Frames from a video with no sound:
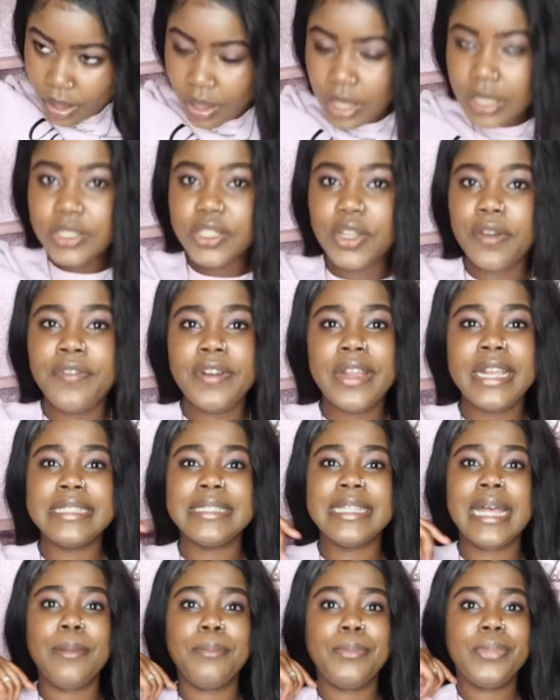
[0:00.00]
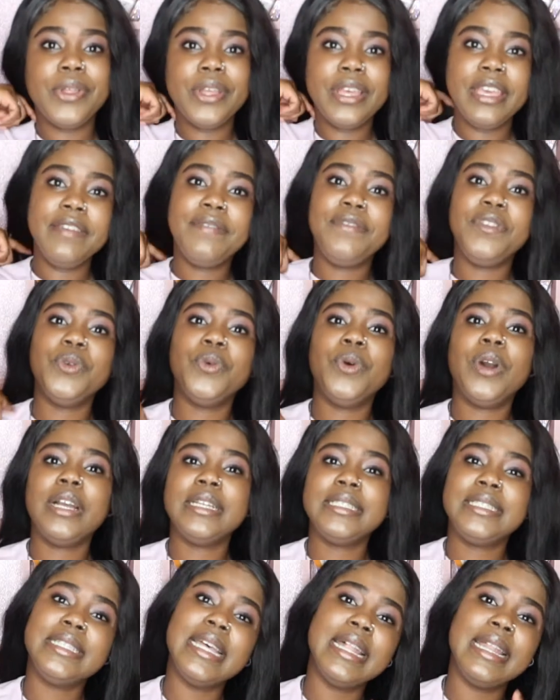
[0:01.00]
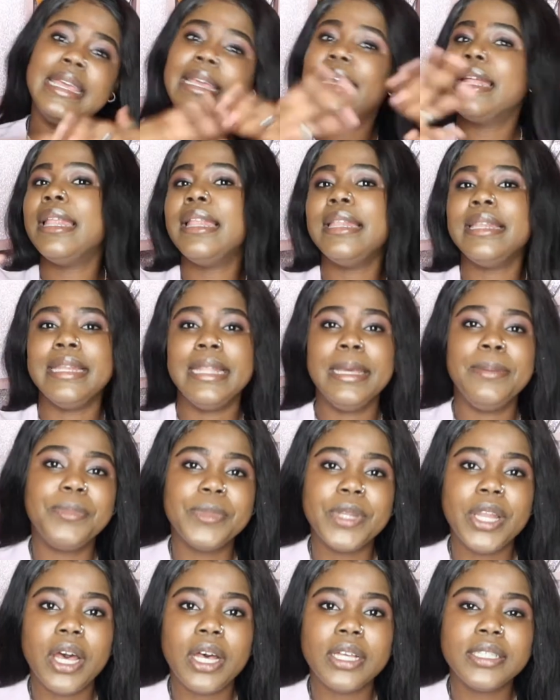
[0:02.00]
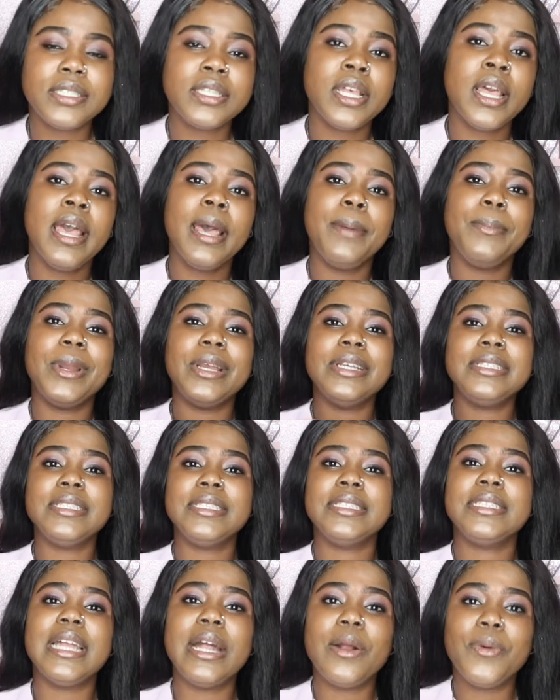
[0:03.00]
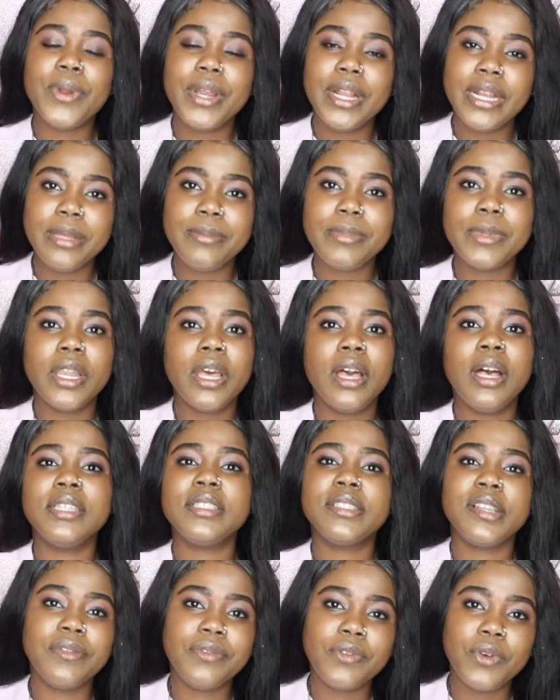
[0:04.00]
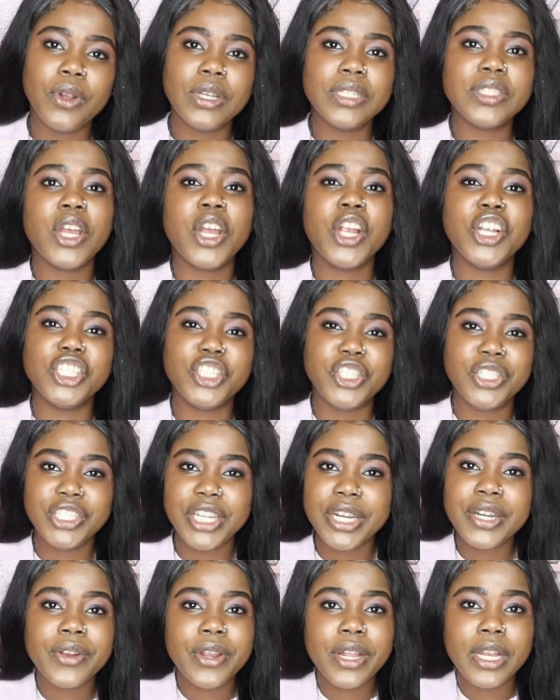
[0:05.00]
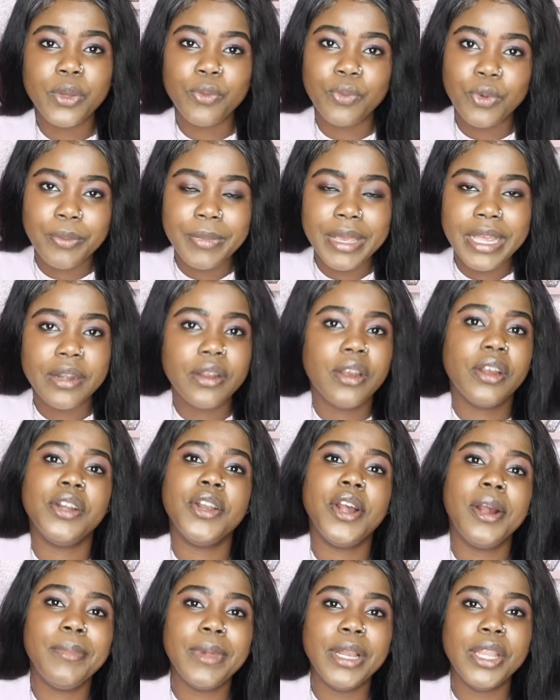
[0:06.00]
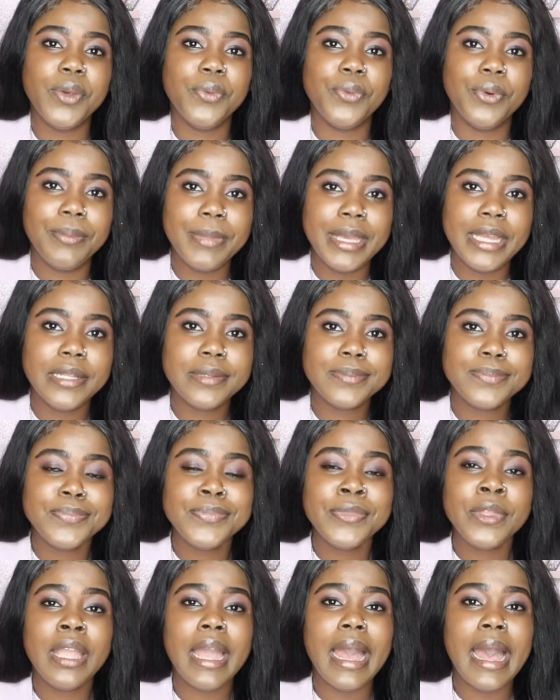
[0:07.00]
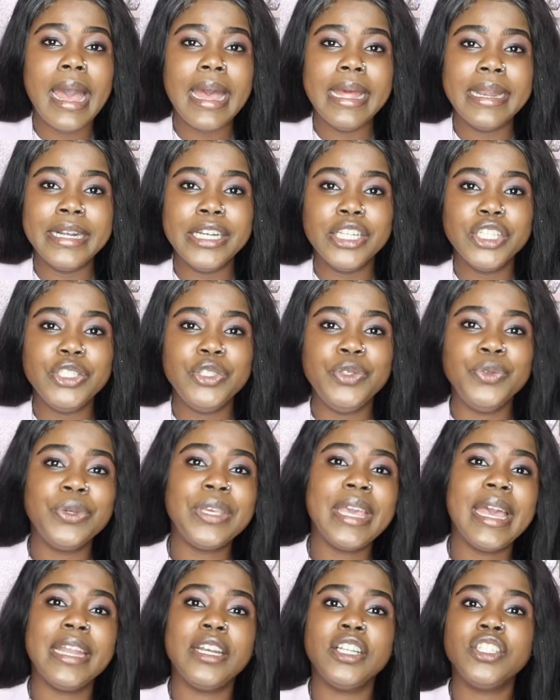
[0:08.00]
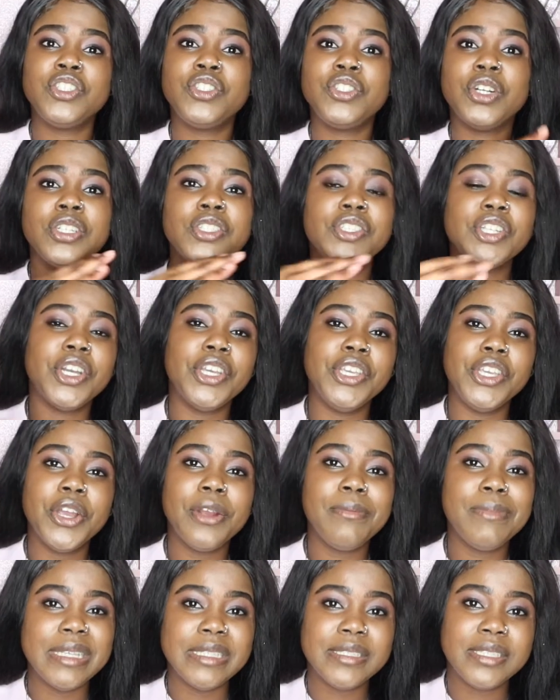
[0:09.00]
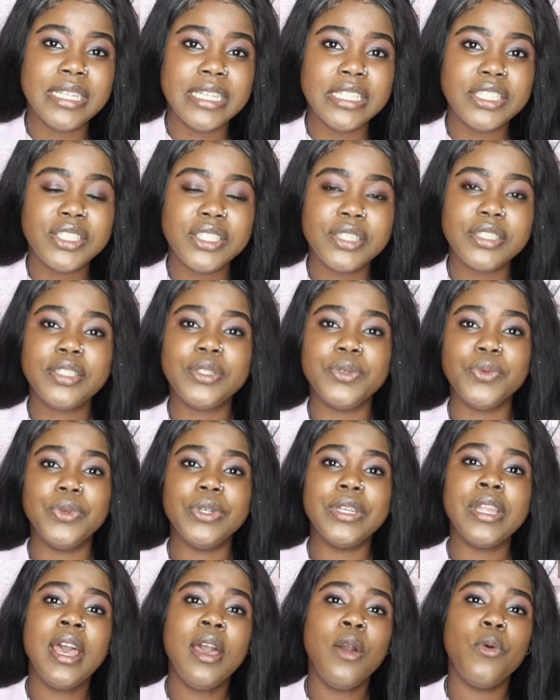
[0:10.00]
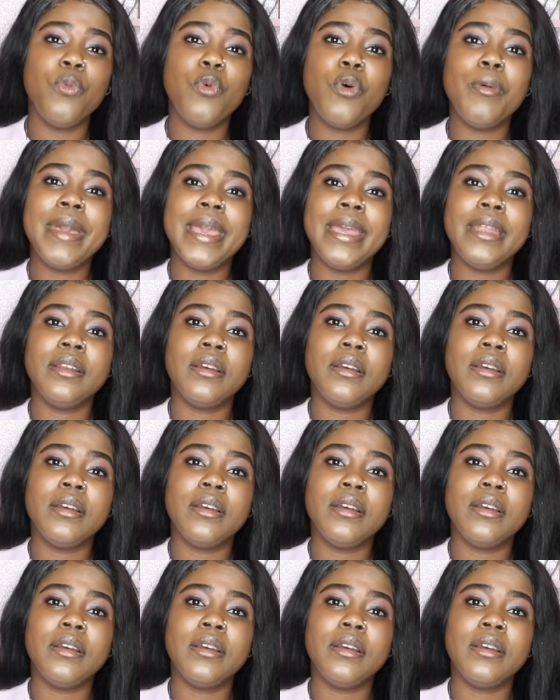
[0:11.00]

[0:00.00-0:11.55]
So for example, if you are selling lip gloss, persons that wear lip gloss of course are generally women or normally women, and you can structure your business to suit women